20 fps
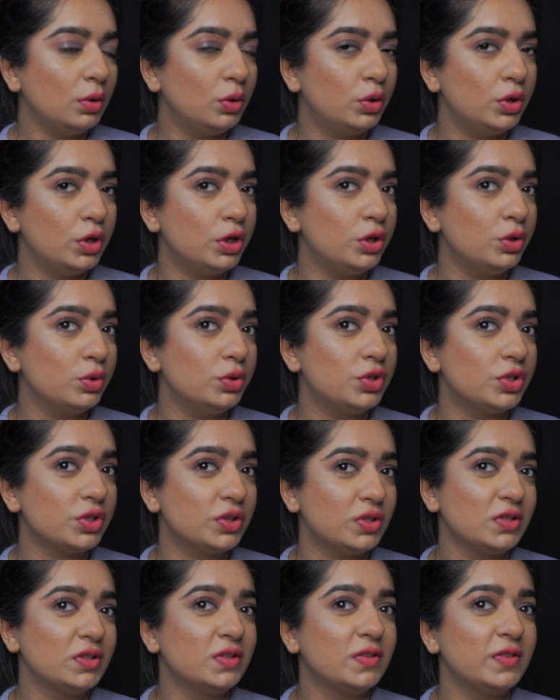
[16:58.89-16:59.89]
Did you
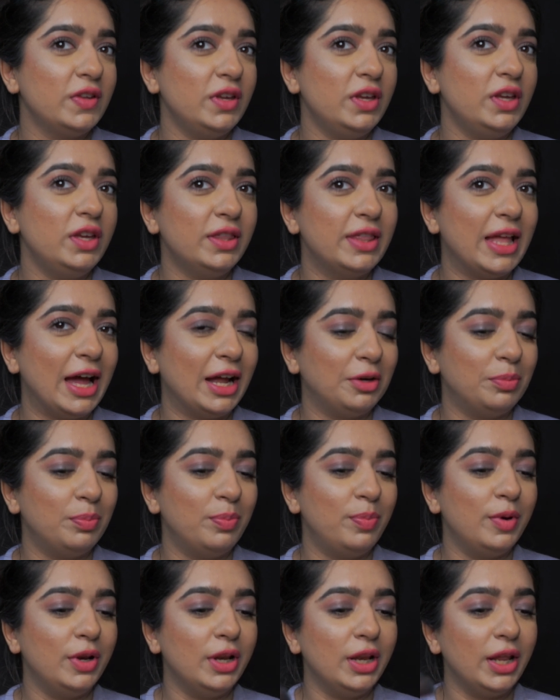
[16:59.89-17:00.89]
just see
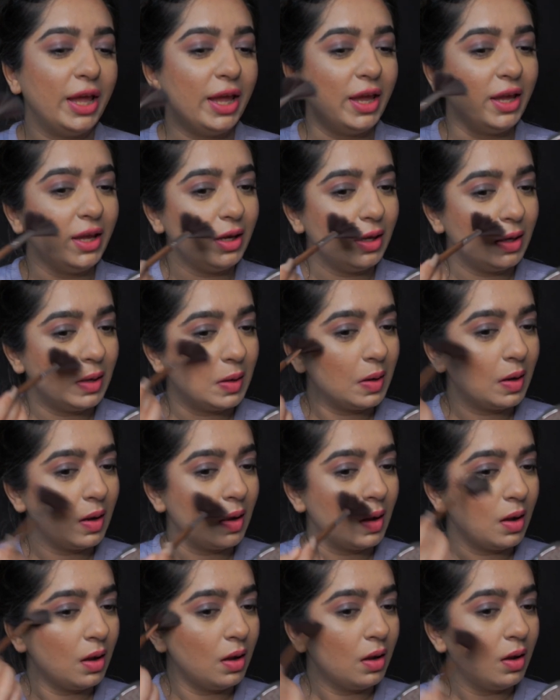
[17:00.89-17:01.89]
that bling?
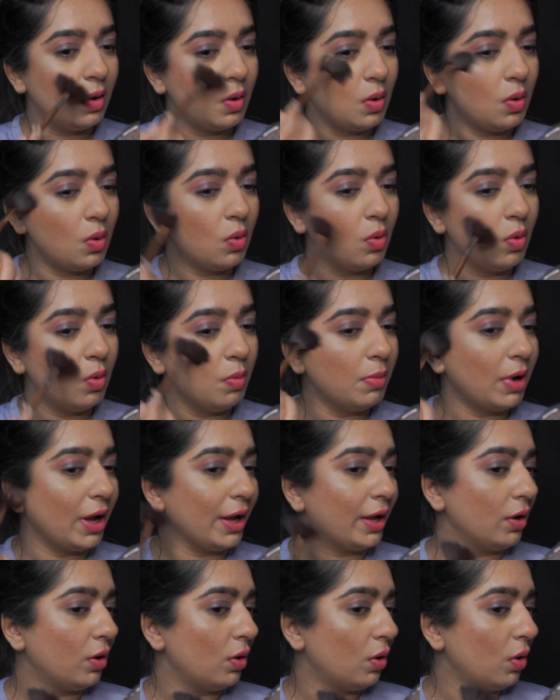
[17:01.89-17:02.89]
Oh
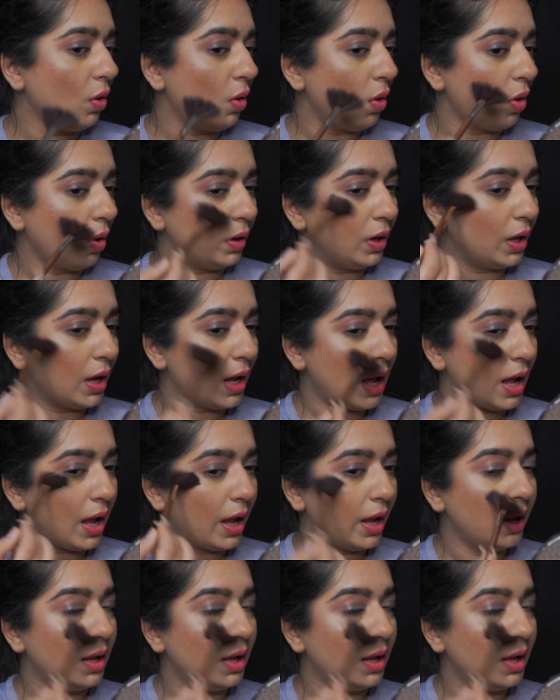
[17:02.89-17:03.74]
my god, I